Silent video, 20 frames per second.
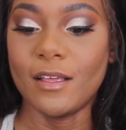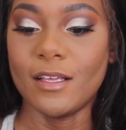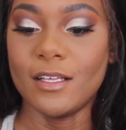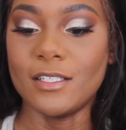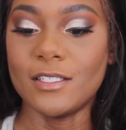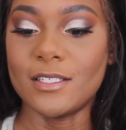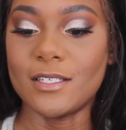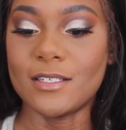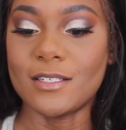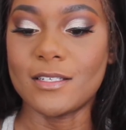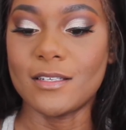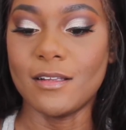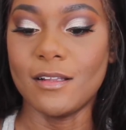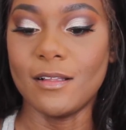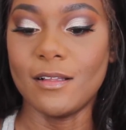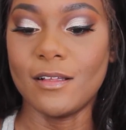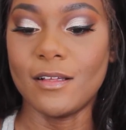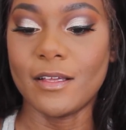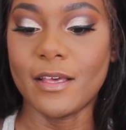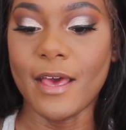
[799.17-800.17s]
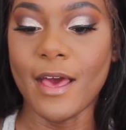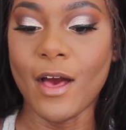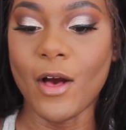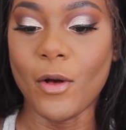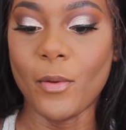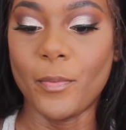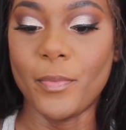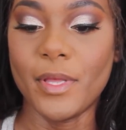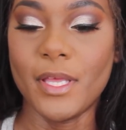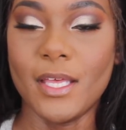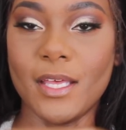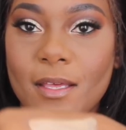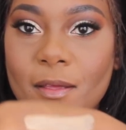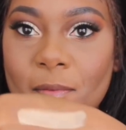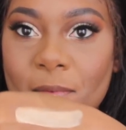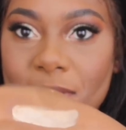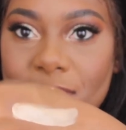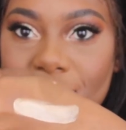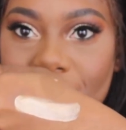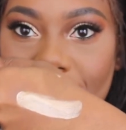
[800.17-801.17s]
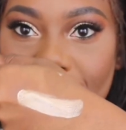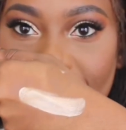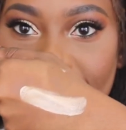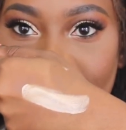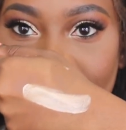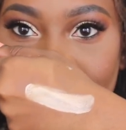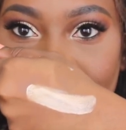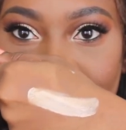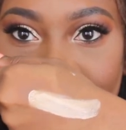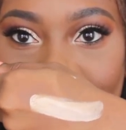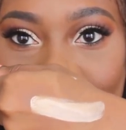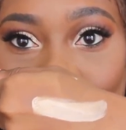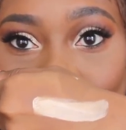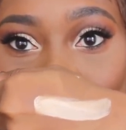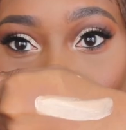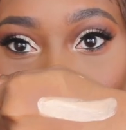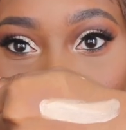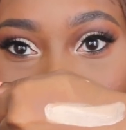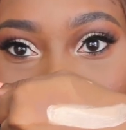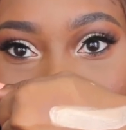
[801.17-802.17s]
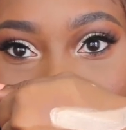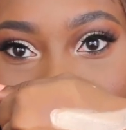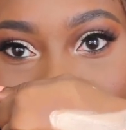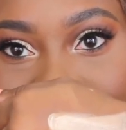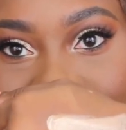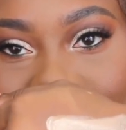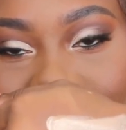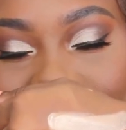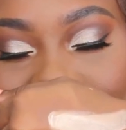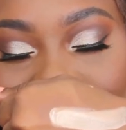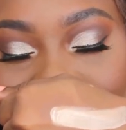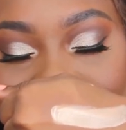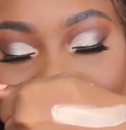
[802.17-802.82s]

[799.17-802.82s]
And just look how pigmented and gorgeous.